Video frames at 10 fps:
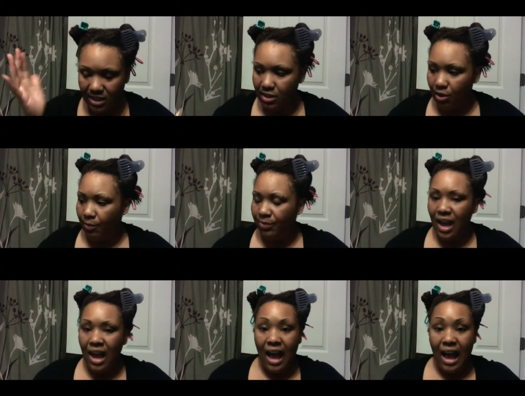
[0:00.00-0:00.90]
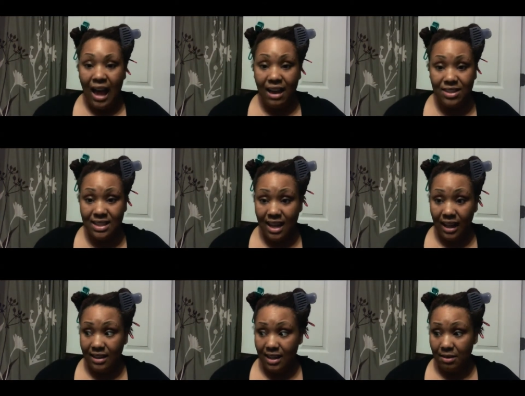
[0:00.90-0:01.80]
So I
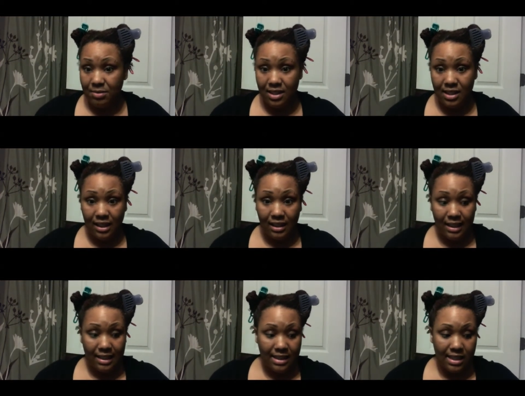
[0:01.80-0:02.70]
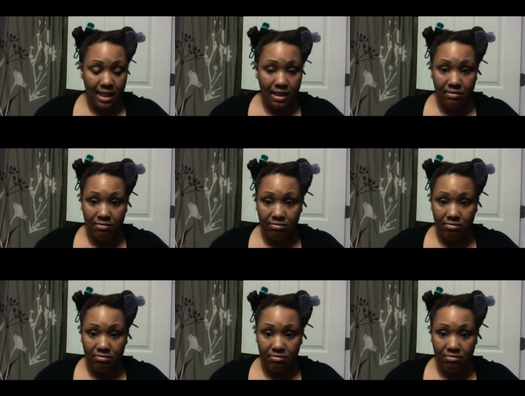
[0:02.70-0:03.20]
decided that I'm just going to let it sit